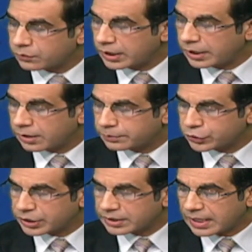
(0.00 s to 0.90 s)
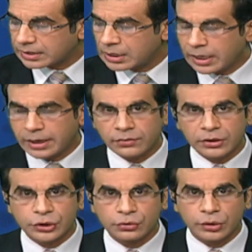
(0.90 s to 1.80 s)
Really appreciate that. In the
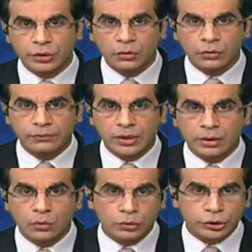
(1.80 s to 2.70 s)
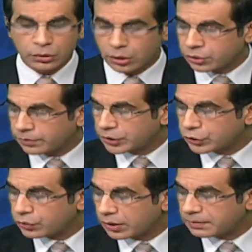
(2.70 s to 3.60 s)
studio, we are also honored to have been
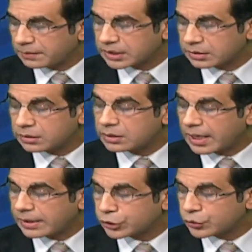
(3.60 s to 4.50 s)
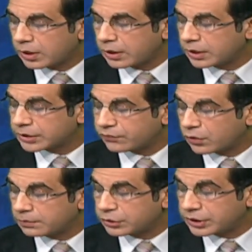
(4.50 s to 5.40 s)
joined by Ms. Naela Chohan.
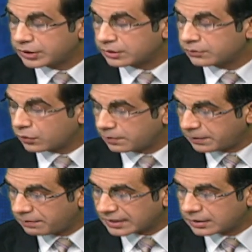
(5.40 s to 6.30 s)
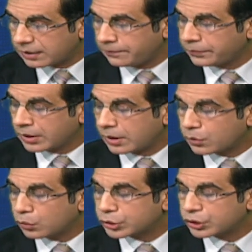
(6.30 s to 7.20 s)
She's former ambassador and
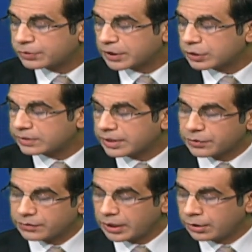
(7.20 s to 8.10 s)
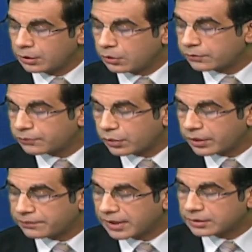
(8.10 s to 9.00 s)
also Special Secretary on Foreign
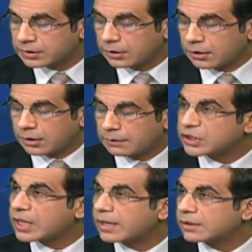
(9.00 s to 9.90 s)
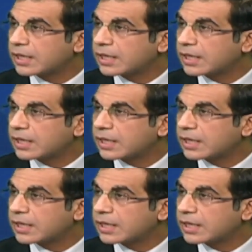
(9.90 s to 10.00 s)
Affairs. Ms. Naela,